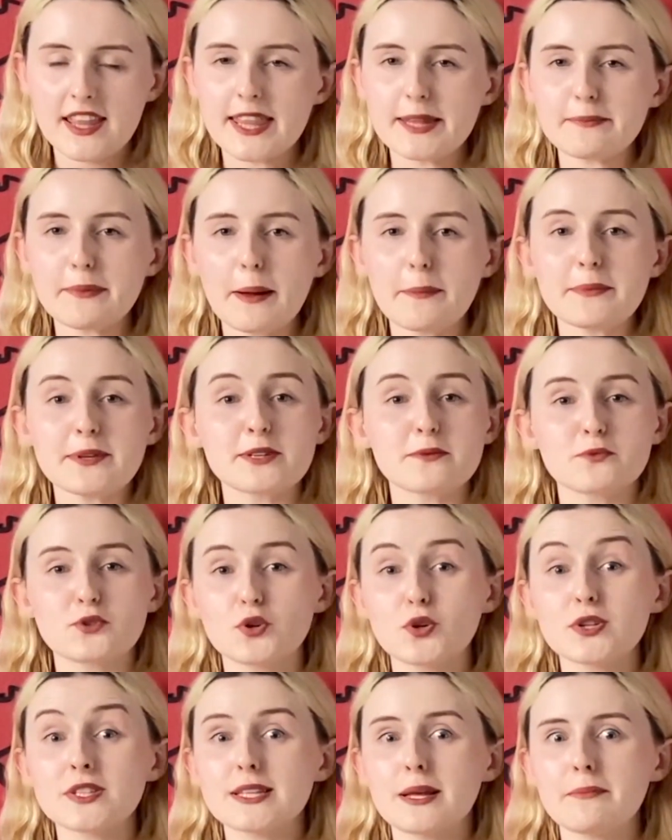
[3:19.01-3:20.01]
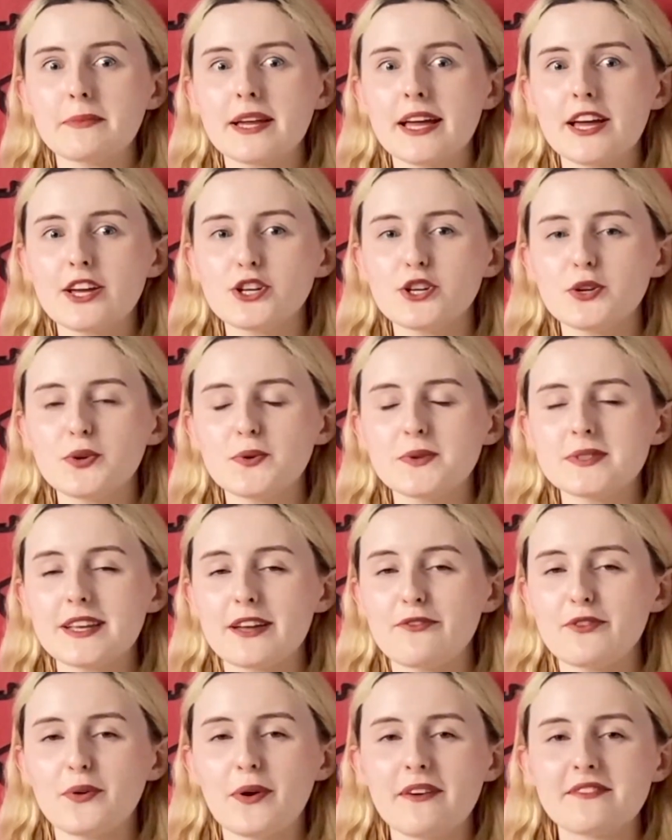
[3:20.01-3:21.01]
There might be some door slamming issues.
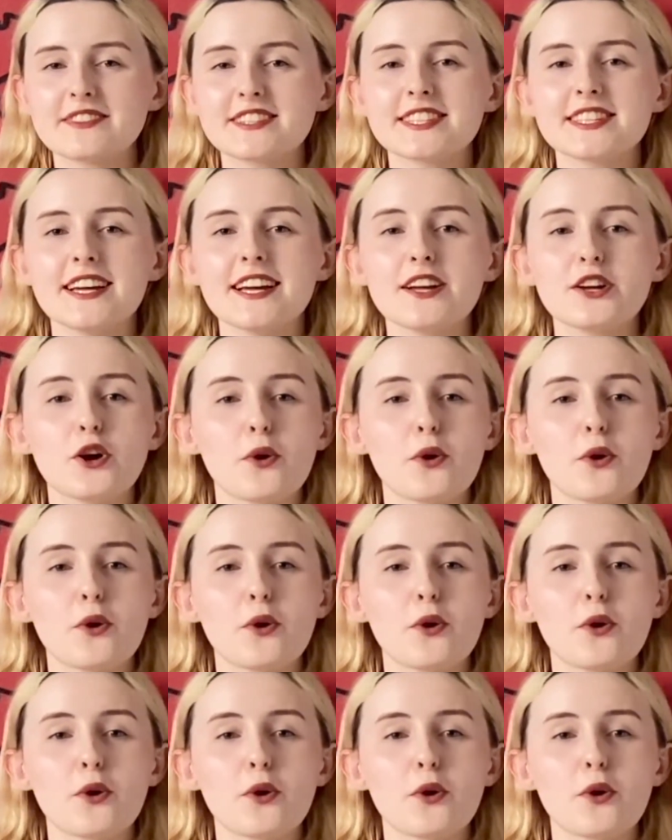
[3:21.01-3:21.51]
If you haven't seen,